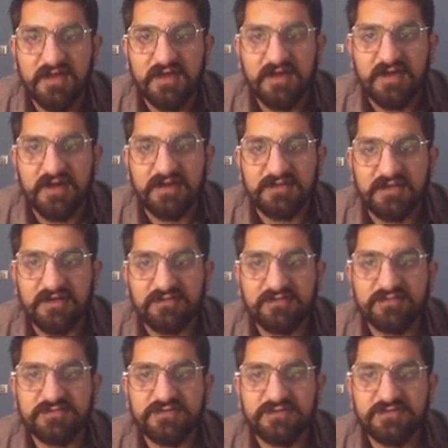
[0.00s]
and now
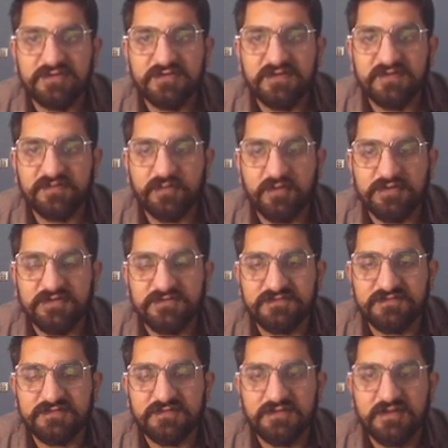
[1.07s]
this pawn
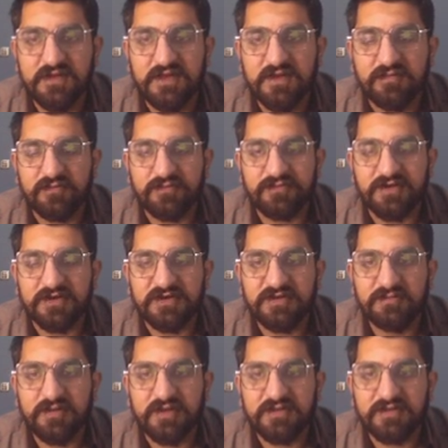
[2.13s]
is protected
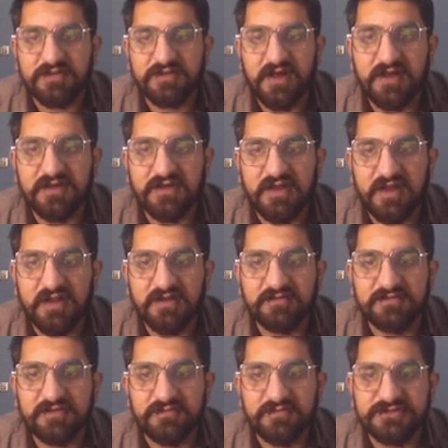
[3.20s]
by the knight
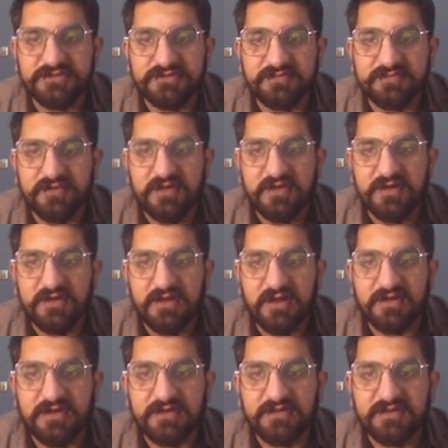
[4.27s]
and the bishop.
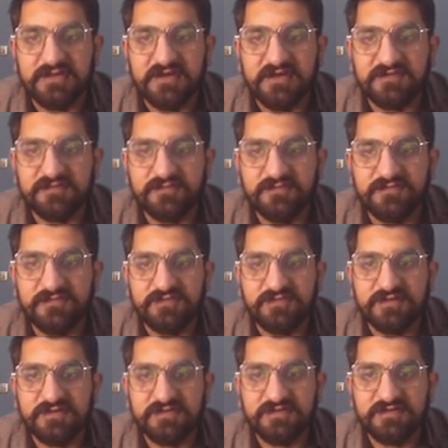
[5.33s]
And in the next move you
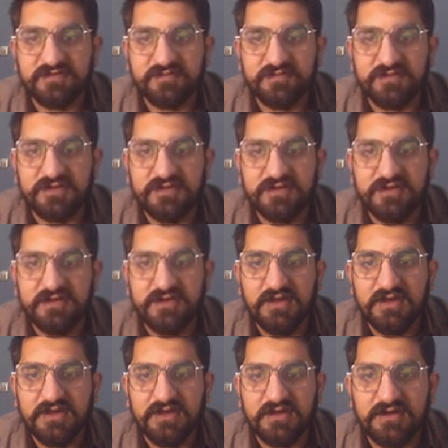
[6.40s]
can just simply
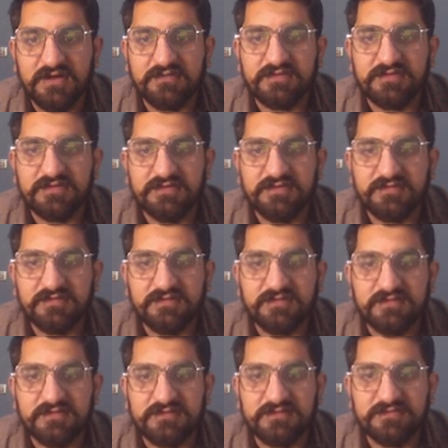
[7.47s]

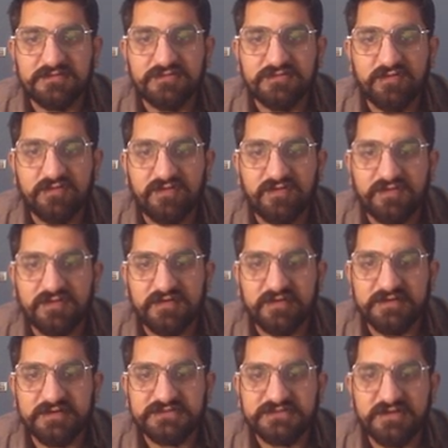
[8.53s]
go for the
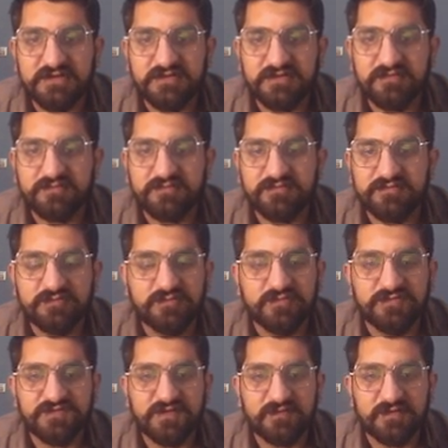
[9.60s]
castle, or just
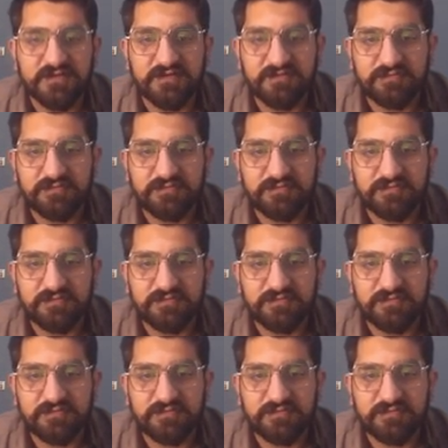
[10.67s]
move some other.